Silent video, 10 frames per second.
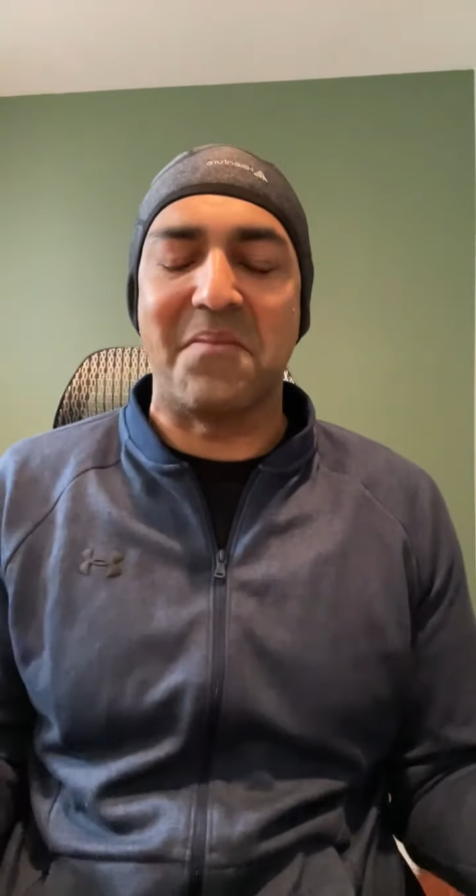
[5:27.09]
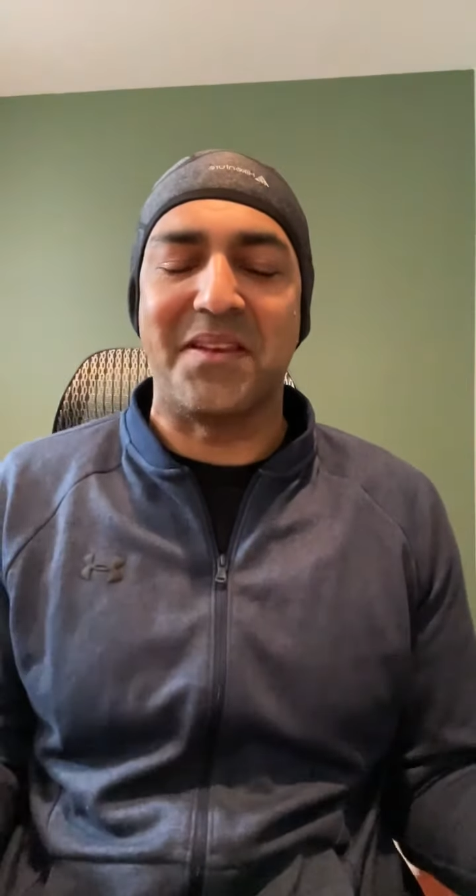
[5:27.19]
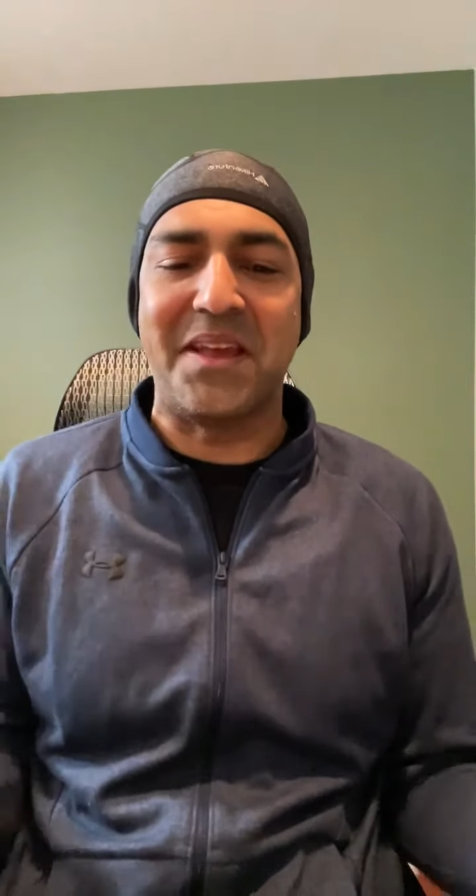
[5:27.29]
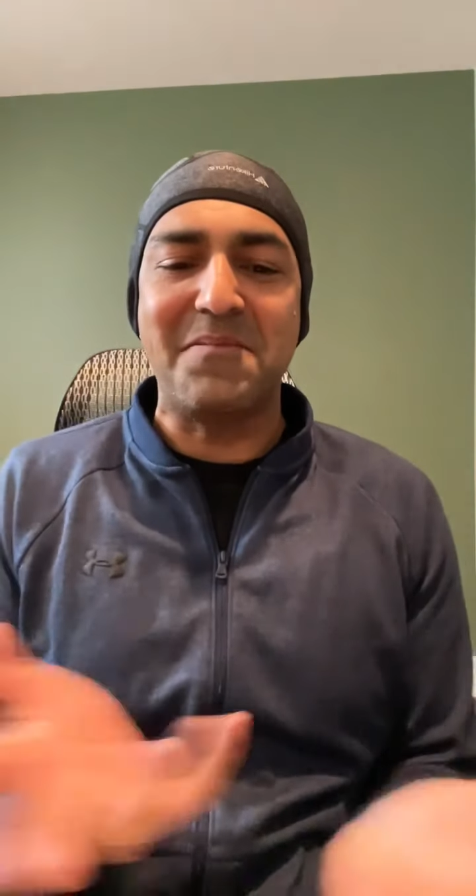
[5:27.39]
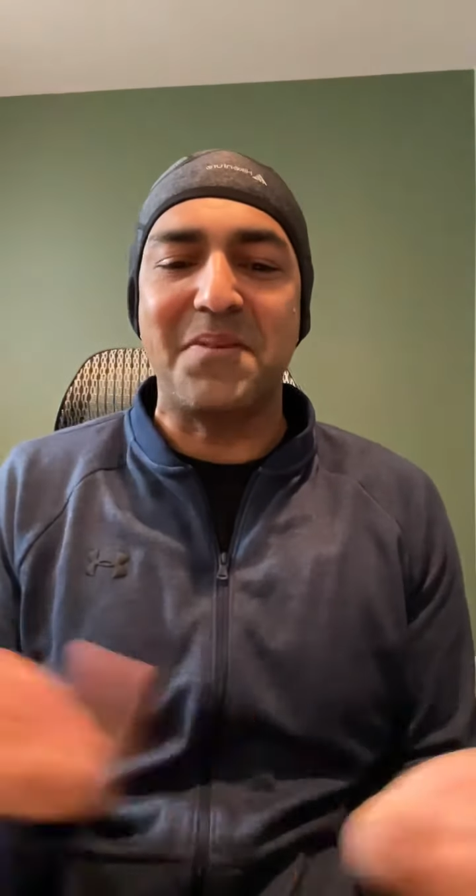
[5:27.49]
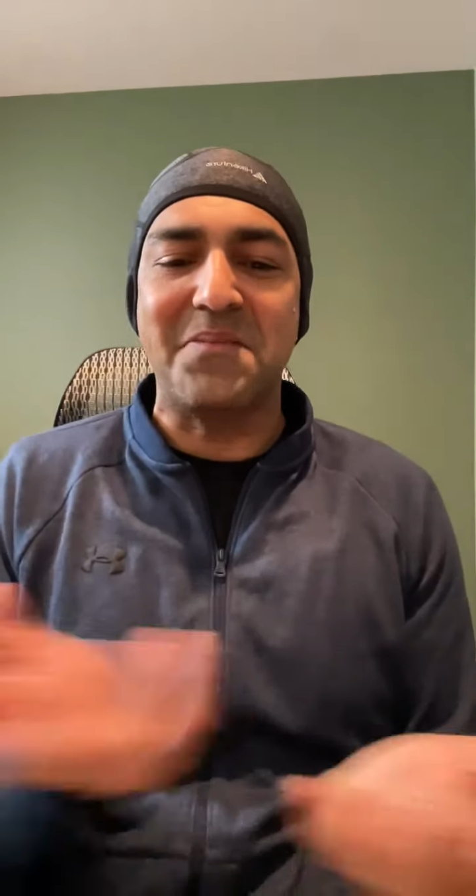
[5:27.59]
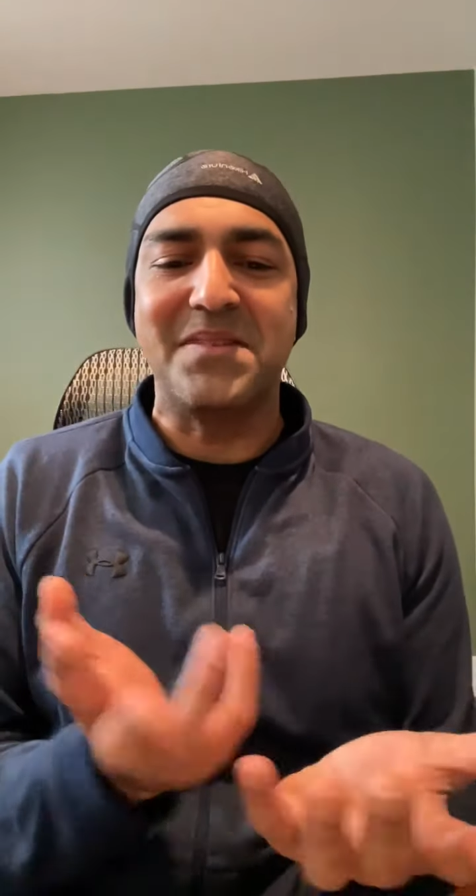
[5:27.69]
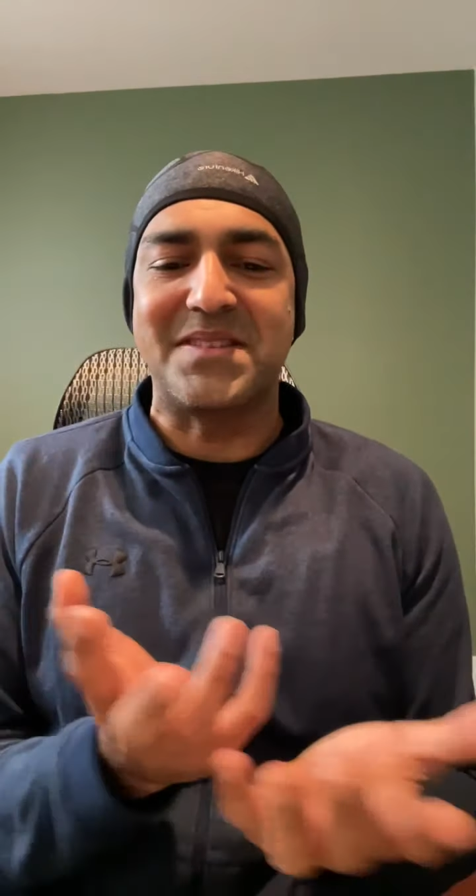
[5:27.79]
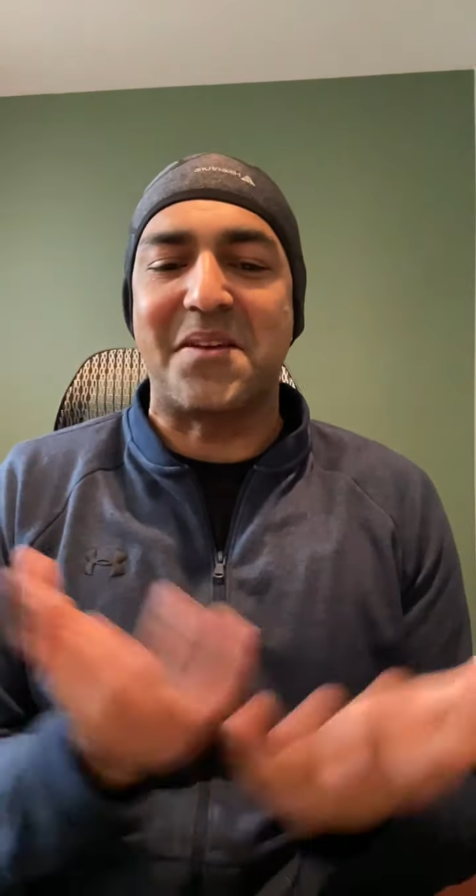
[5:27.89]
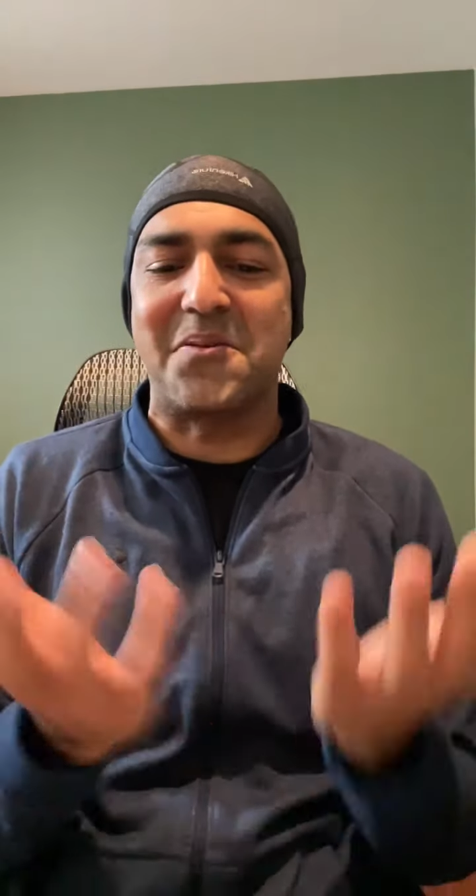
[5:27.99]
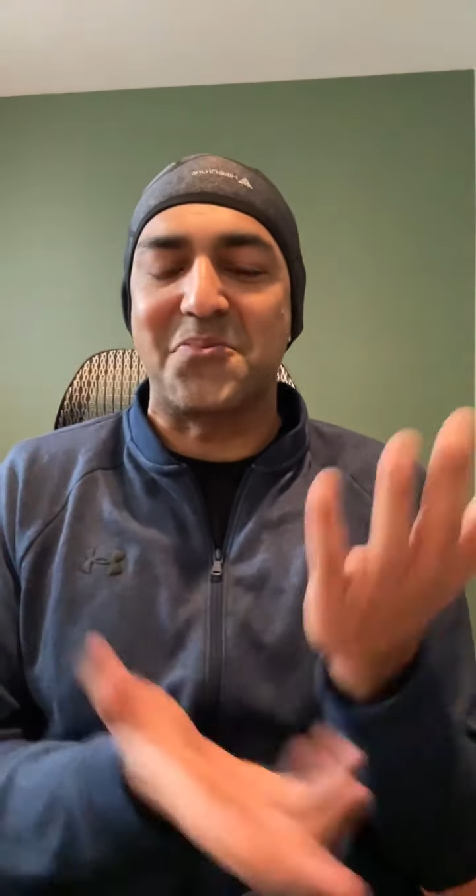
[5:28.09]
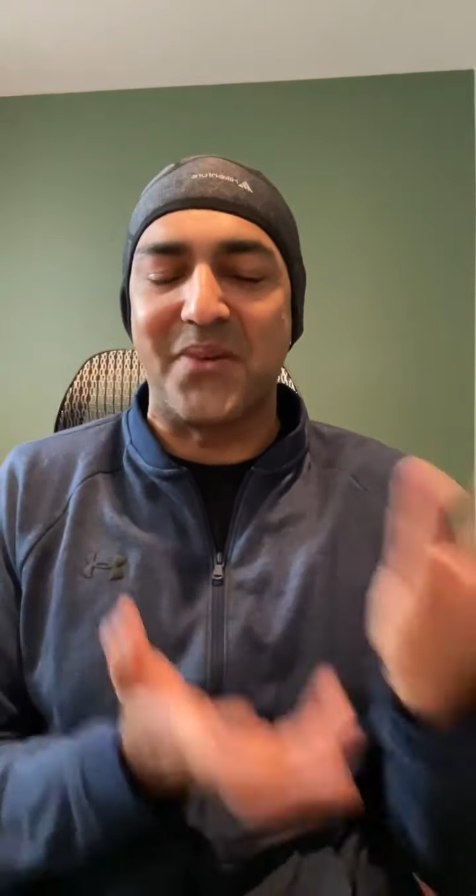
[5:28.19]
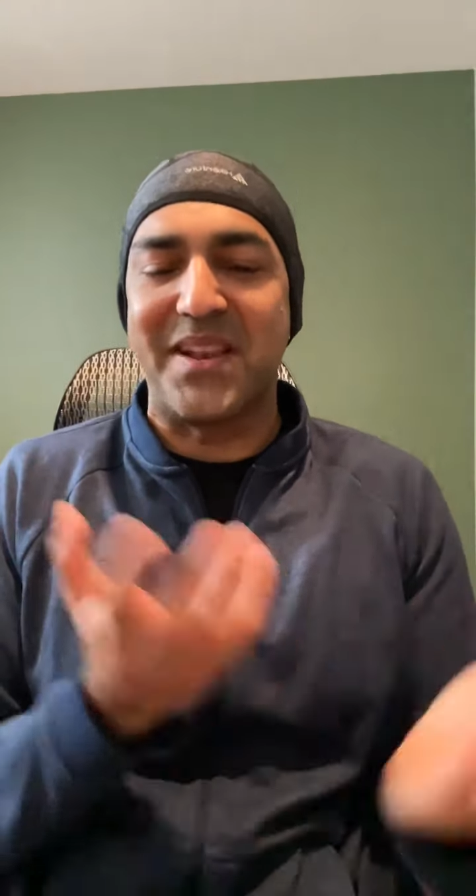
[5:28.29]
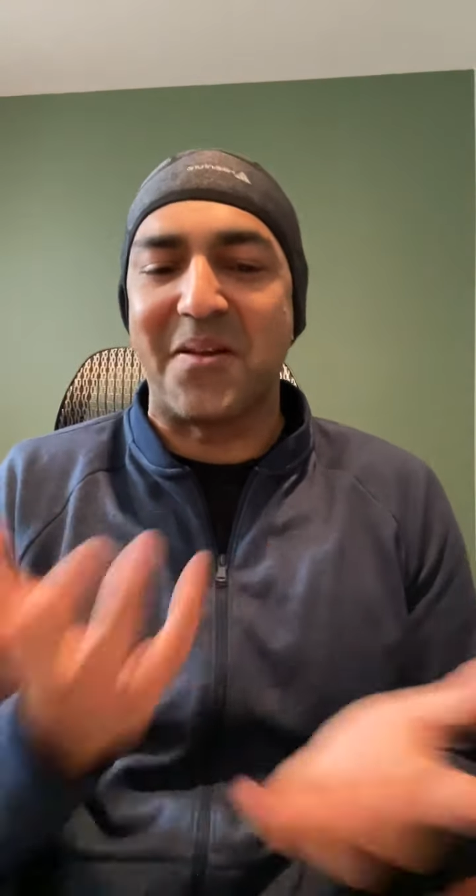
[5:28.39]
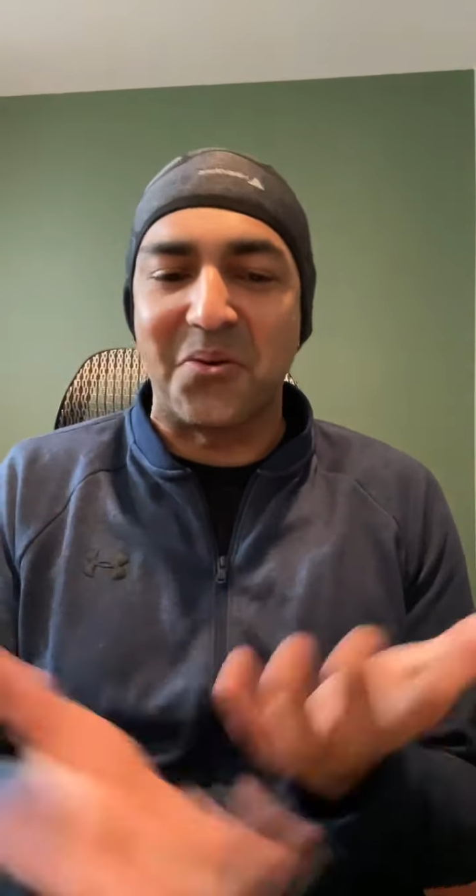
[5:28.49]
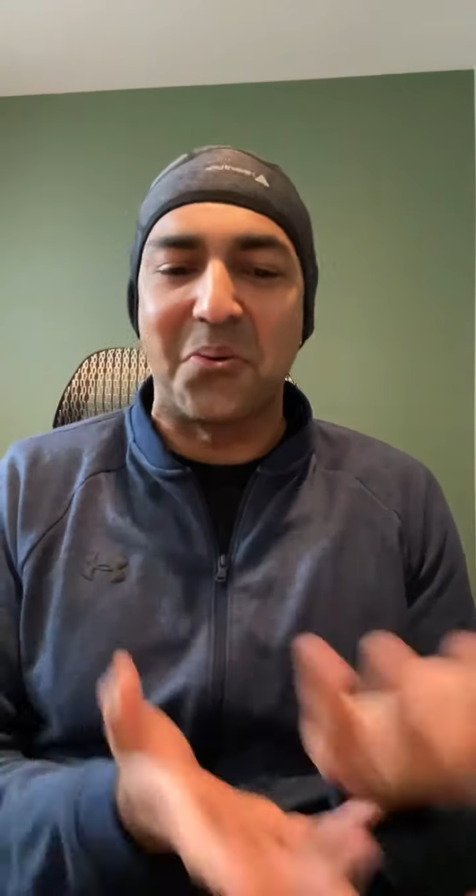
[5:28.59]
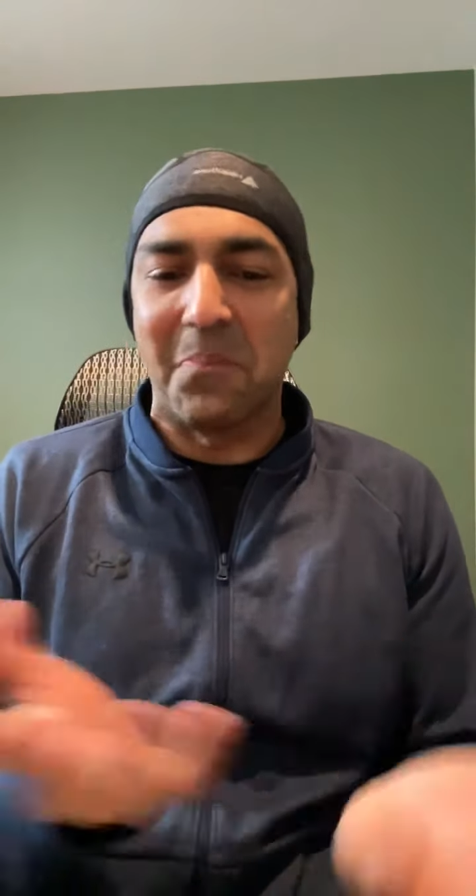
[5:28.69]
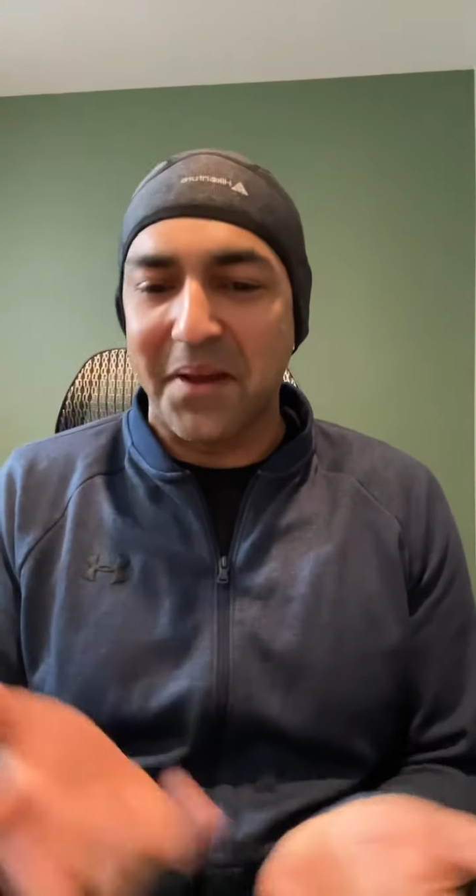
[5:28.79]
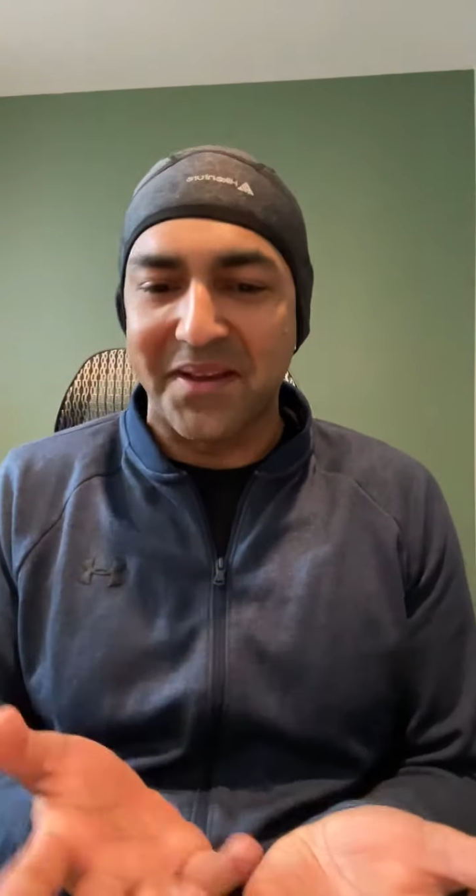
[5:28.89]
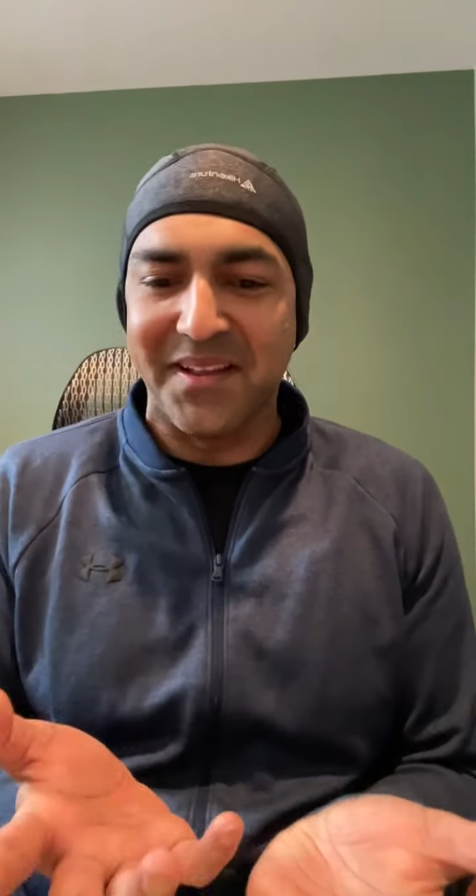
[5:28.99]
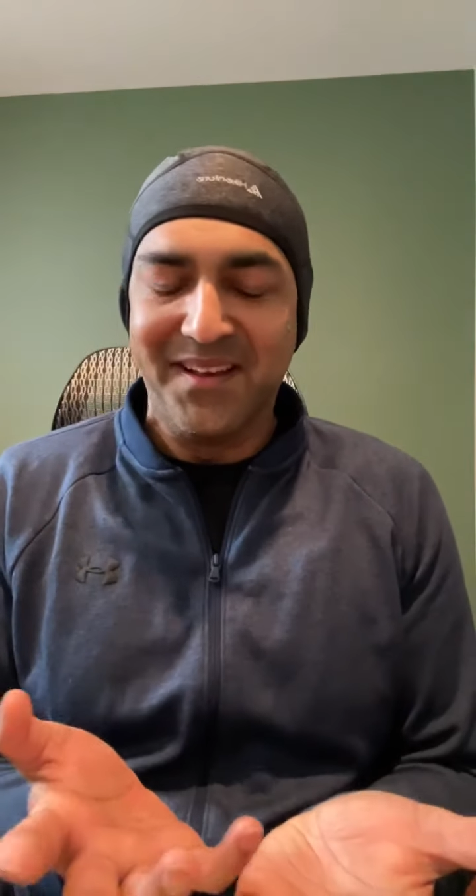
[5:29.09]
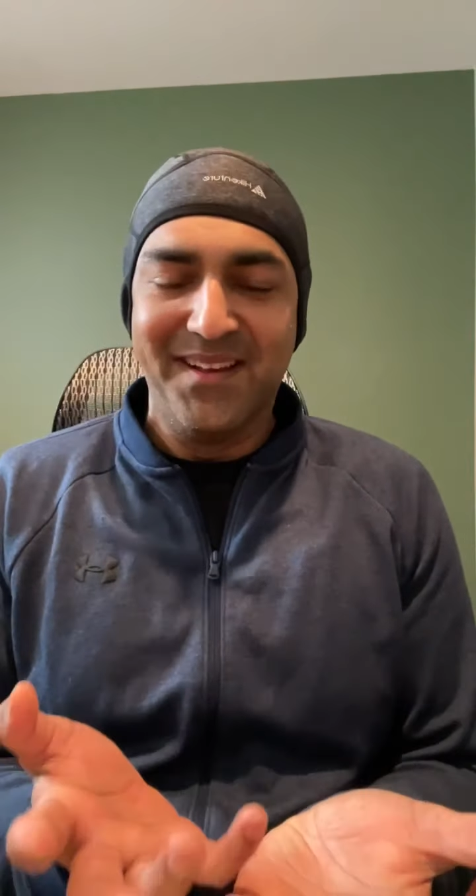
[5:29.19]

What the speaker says: and 8 p.m. is around when I go to bed.